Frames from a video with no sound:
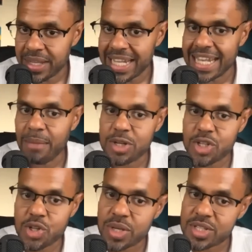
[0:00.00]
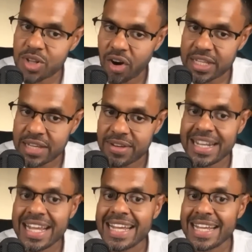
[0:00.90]
Number 2 is not
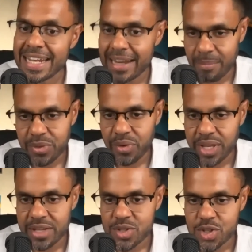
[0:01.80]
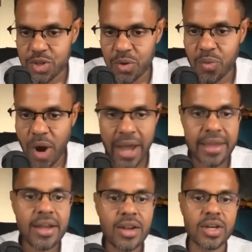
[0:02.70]
given. Number 3 is true. Why?
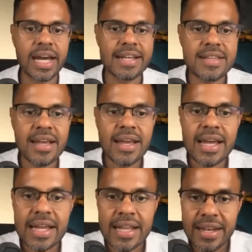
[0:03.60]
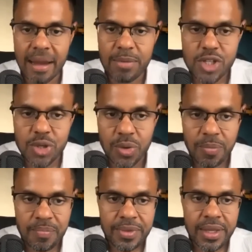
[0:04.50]
Look, guys. Number 2,
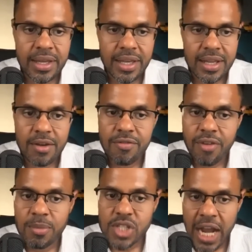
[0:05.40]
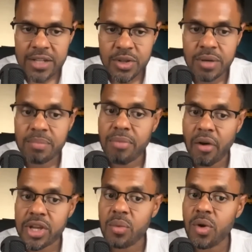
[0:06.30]
from childhood,
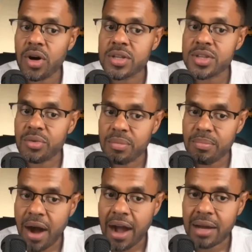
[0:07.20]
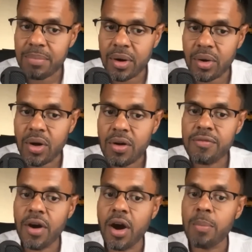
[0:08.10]
Maria was remarkable
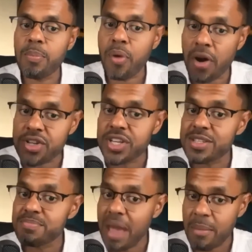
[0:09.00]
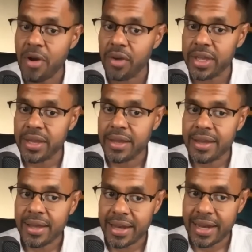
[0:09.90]
for her prodigious memory,
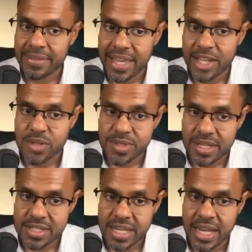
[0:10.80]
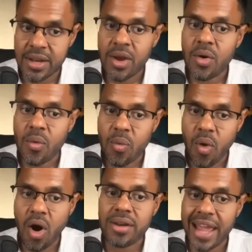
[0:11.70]
and at the age of 16,
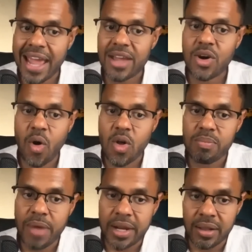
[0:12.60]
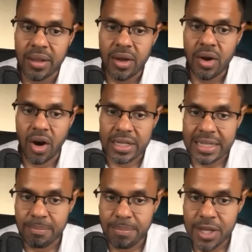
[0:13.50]
won a gold medal on
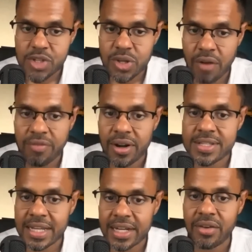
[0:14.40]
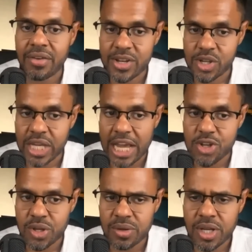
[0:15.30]
completion of her secondary
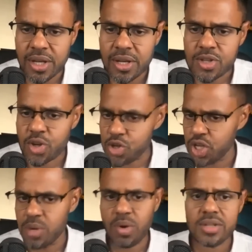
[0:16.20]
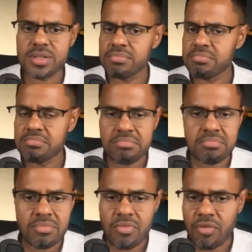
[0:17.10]
education. So she was
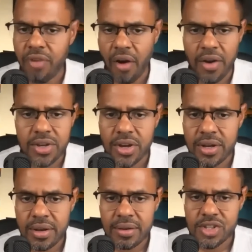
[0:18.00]
very good.